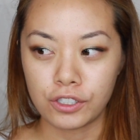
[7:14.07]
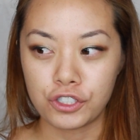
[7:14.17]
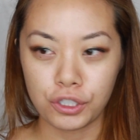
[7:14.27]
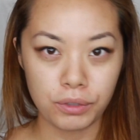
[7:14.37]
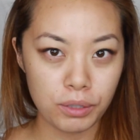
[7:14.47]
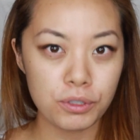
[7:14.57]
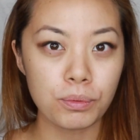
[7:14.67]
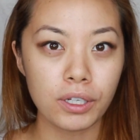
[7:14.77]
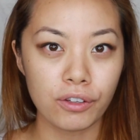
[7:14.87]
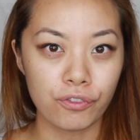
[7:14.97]
Judy was
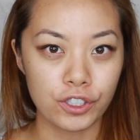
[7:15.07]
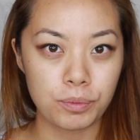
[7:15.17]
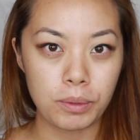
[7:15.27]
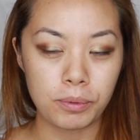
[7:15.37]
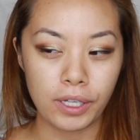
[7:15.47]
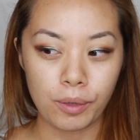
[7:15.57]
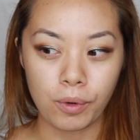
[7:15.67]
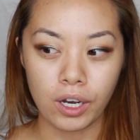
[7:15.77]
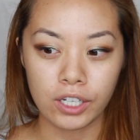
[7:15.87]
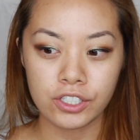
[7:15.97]
one of the first people I
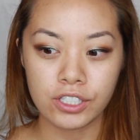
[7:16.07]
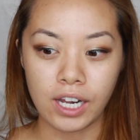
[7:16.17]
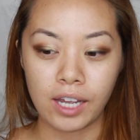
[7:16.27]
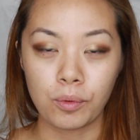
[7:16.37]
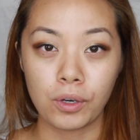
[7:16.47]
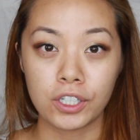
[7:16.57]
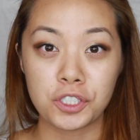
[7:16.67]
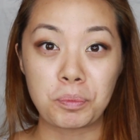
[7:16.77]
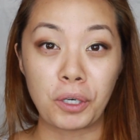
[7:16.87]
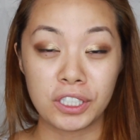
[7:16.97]
watched. I
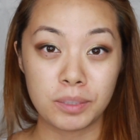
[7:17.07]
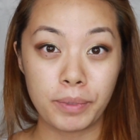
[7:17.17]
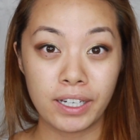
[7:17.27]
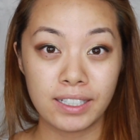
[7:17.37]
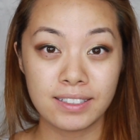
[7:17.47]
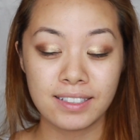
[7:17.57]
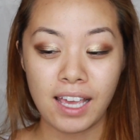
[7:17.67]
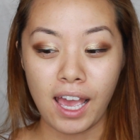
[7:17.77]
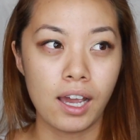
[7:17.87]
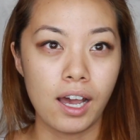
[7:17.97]
watched Purse Buzz,
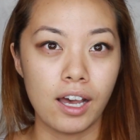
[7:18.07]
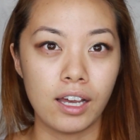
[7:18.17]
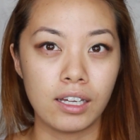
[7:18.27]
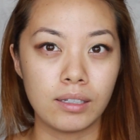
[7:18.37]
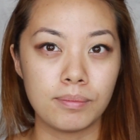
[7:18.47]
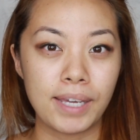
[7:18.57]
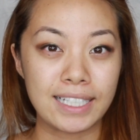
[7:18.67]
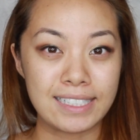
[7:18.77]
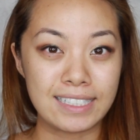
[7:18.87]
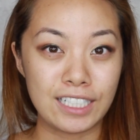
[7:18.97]

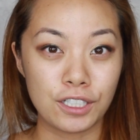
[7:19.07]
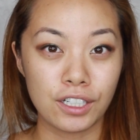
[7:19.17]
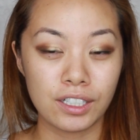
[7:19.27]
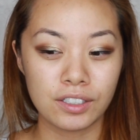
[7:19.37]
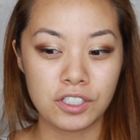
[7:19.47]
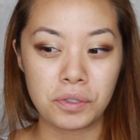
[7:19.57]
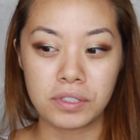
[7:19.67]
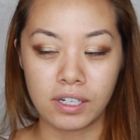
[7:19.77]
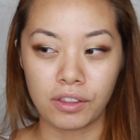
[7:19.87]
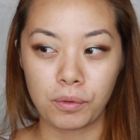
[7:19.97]
X-Teener, she
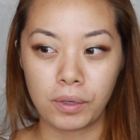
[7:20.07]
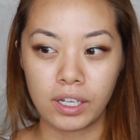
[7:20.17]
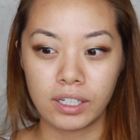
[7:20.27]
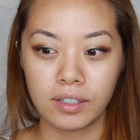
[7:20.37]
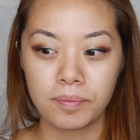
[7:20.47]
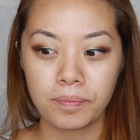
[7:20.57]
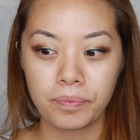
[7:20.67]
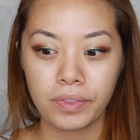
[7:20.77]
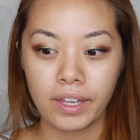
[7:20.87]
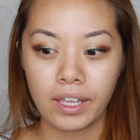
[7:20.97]
was another one,
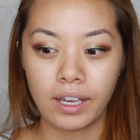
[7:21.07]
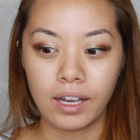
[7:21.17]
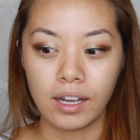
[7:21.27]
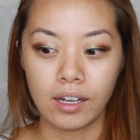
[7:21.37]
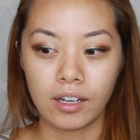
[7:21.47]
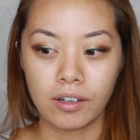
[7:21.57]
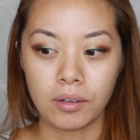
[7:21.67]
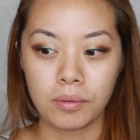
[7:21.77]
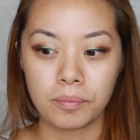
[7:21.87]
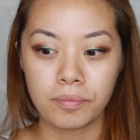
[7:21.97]

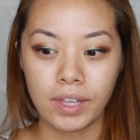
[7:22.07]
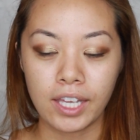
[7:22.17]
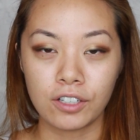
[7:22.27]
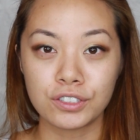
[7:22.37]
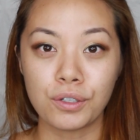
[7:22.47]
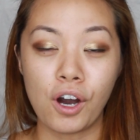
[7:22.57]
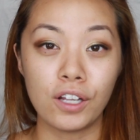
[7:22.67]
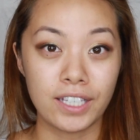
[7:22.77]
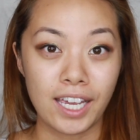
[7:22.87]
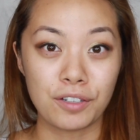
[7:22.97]
and also
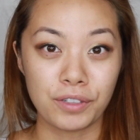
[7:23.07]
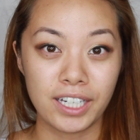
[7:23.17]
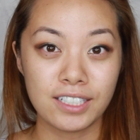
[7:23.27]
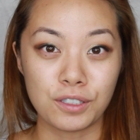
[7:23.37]
Holly Ann Ray.